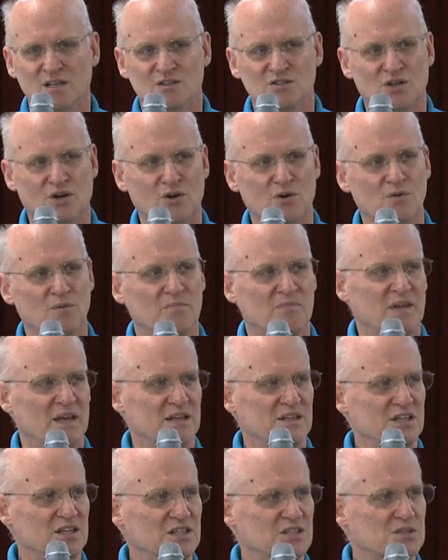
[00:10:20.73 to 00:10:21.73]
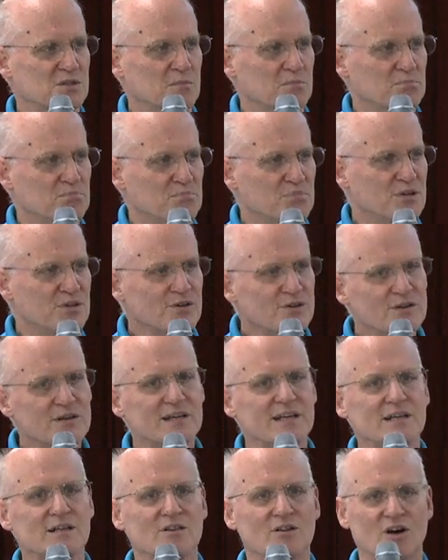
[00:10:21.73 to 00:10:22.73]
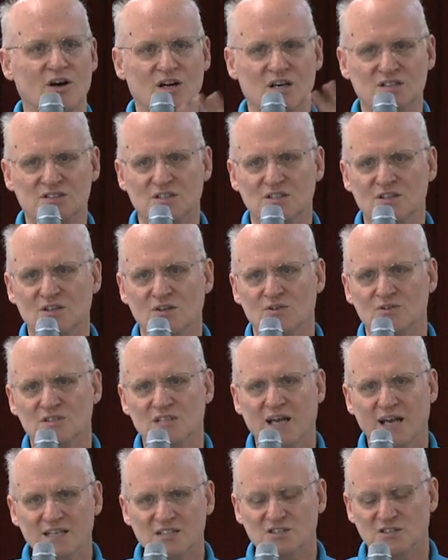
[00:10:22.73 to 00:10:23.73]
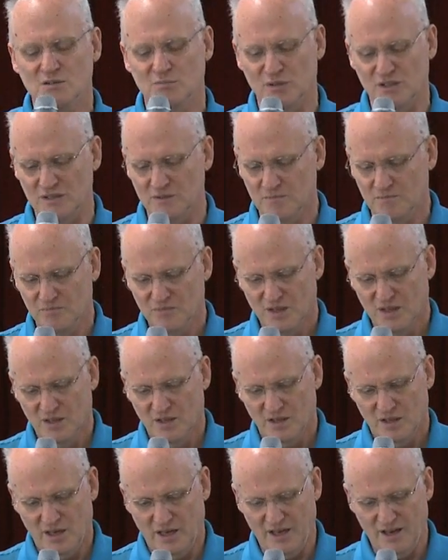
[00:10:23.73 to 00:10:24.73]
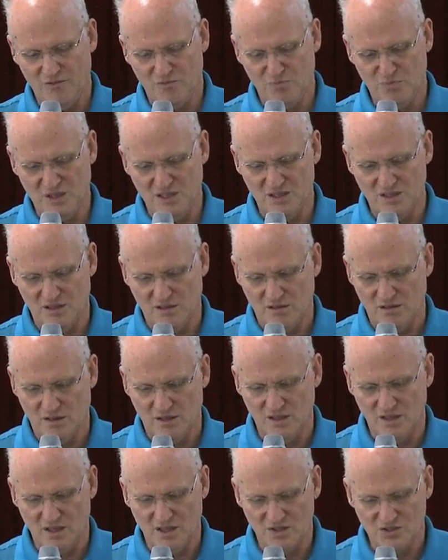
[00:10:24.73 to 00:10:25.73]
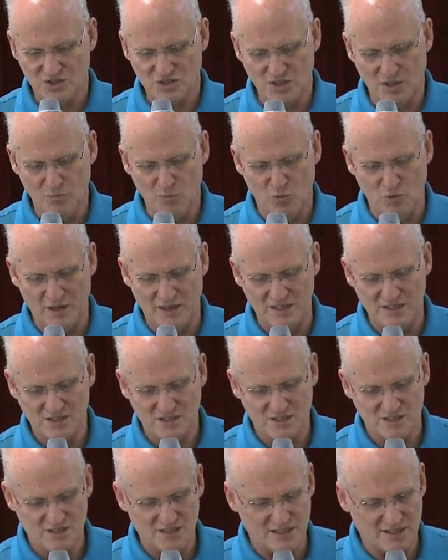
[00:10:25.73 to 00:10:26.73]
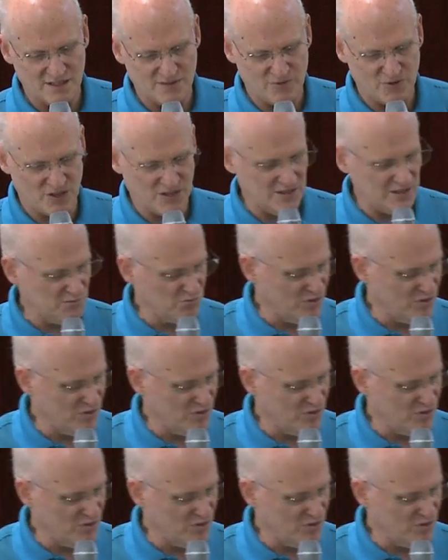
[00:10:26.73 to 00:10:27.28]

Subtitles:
So these purity laws in the Old Testament have been, in some ways, significantly